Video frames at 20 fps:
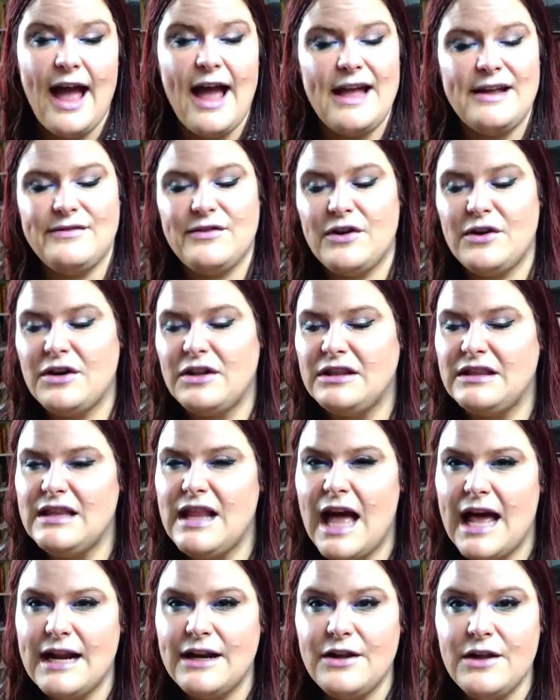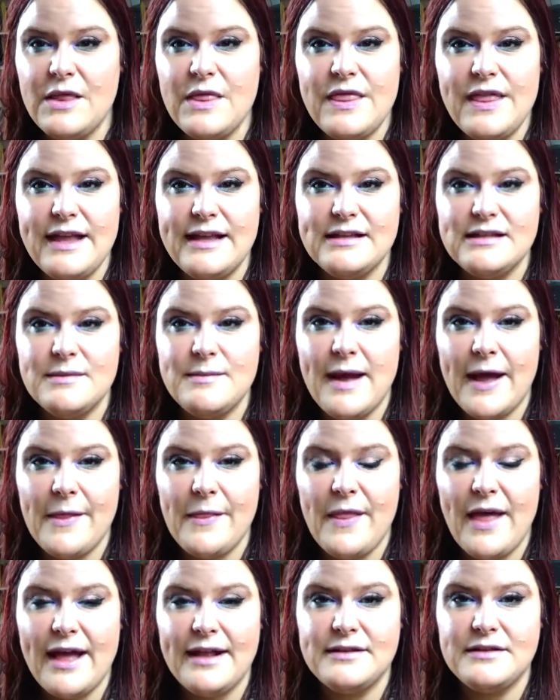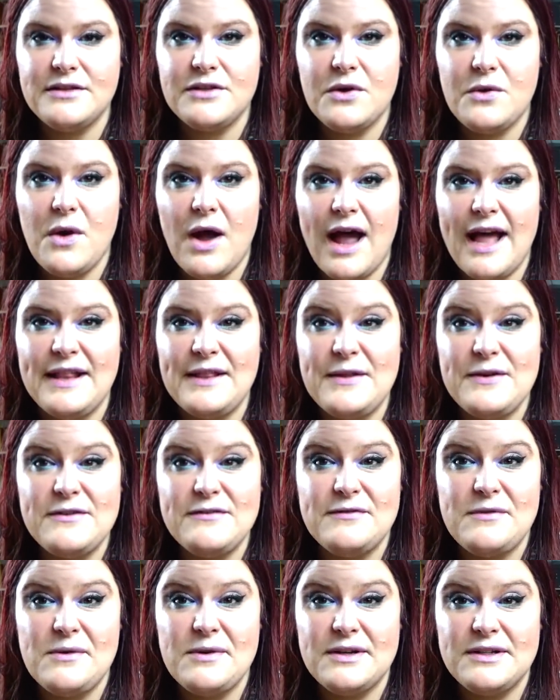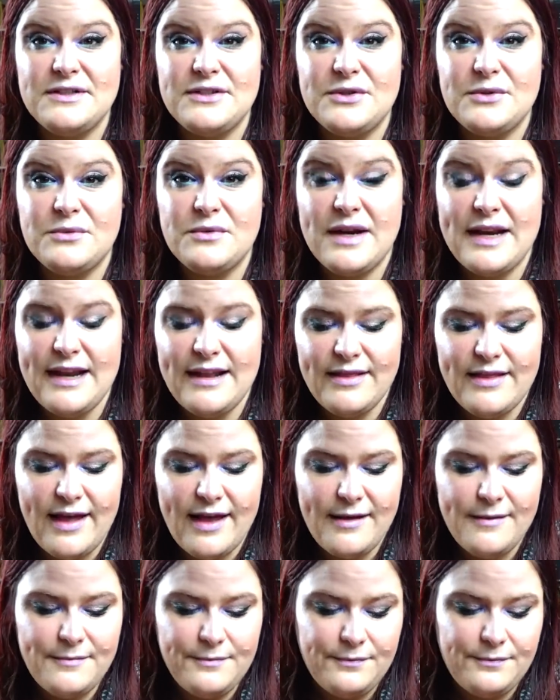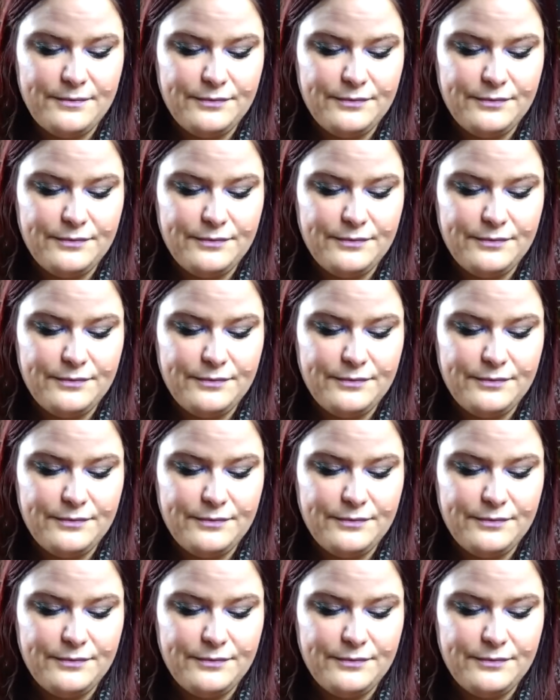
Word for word: I've heard a lot of good things about that, so I look forward to reading that.